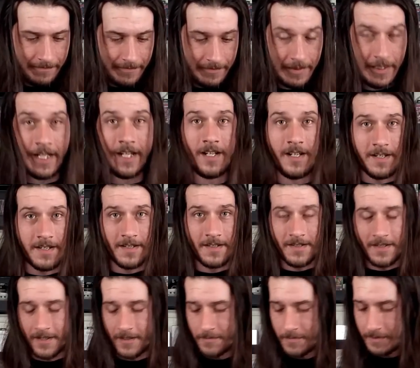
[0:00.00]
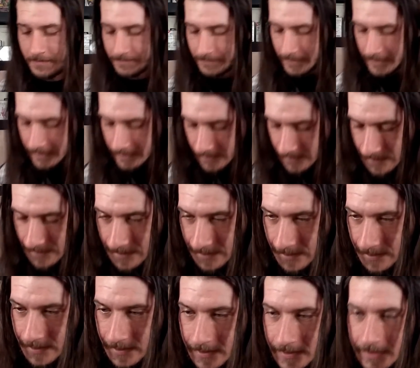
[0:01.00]
Ladies and gentlemen.
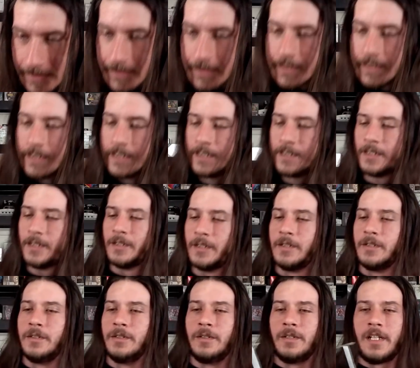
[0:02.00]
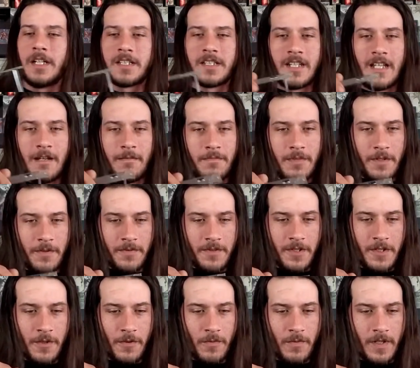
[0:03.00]
Oh, that's not boding
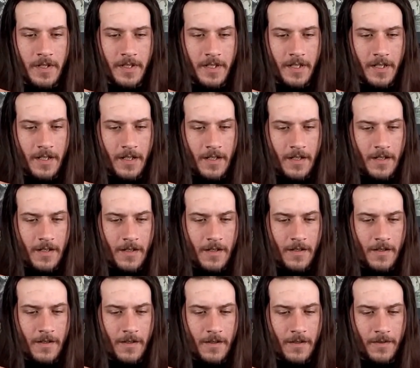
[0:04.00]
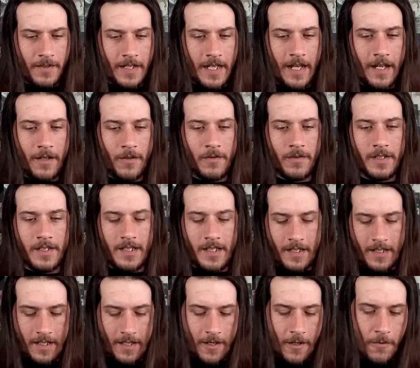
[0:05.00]
too well at all. Not only did
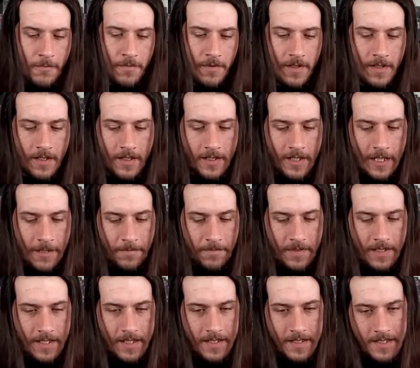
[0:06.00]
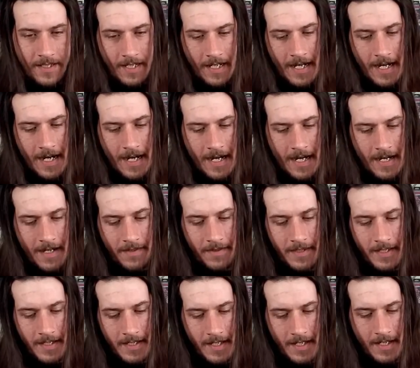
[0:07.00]
it open up, the entire
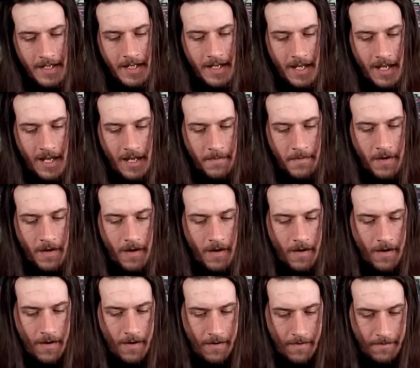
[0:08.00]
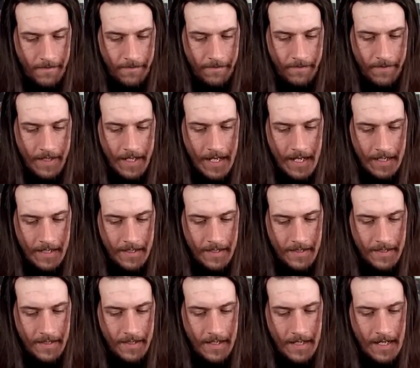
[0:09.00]
thing came off. That is
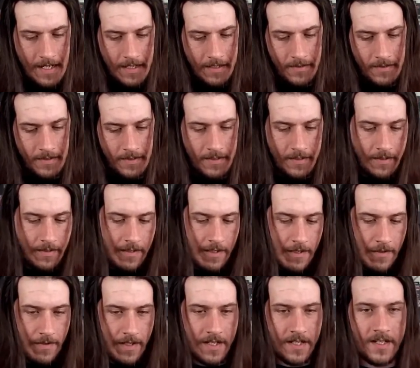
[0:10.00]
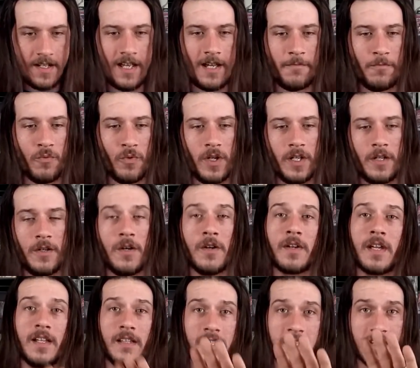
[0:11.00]
not good to go. That's not bueno.
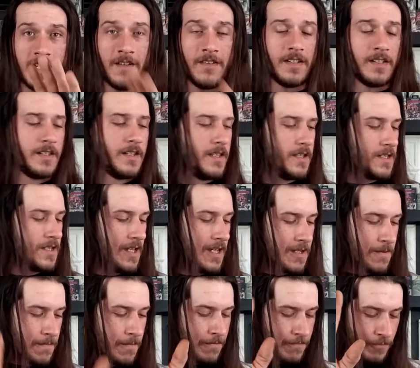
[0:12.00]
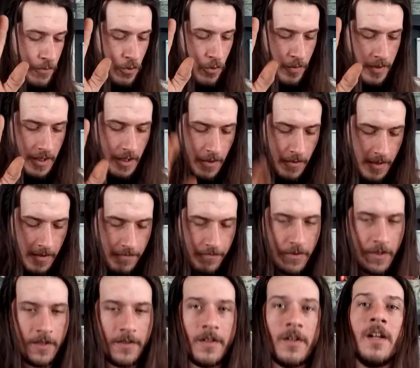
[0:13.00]
Okay, let's give it another test. Before we go any
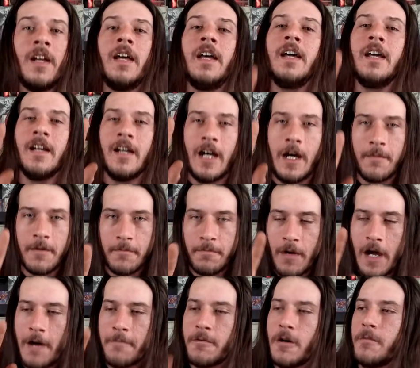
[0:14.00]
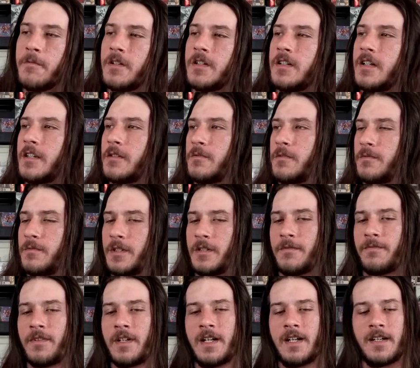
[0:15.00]
further, I'm going to pop open another one real
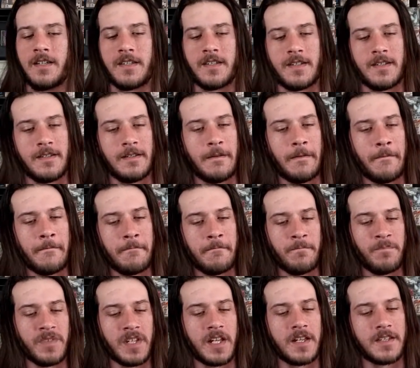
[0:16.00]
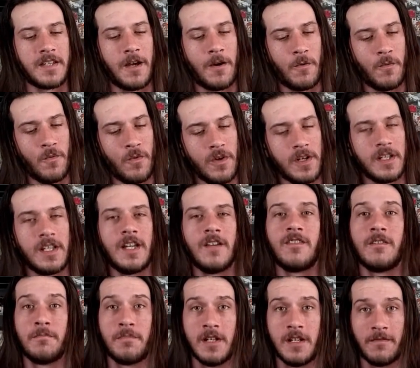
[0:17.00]
fast, because I want to give the
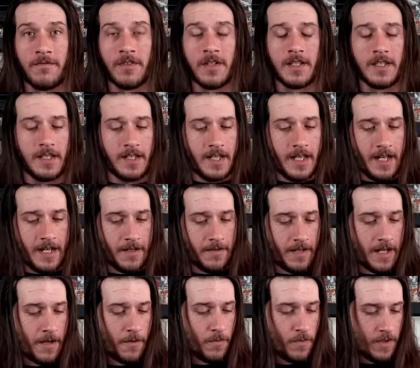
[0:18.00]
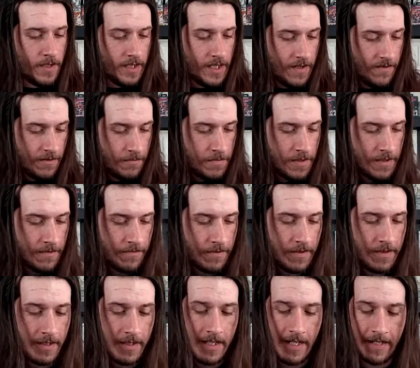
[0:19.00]
benefit of the doubt. I want to give the benefit of
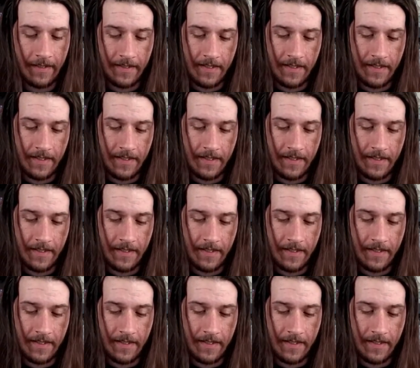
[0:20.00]
the doubt.